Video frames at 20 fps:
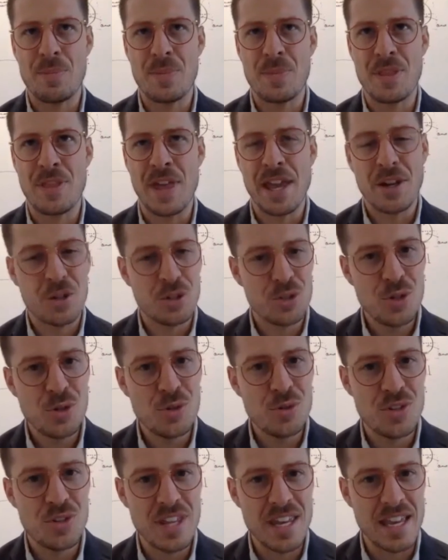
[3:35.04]
They could
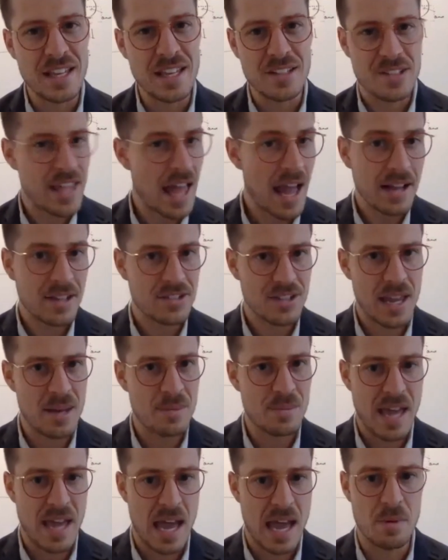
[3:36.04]
use the exact
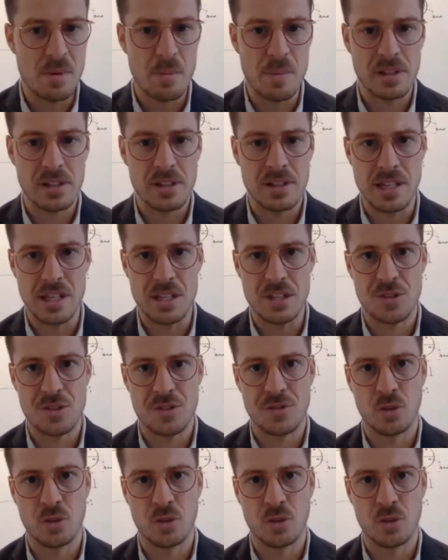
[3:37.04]
same capabilities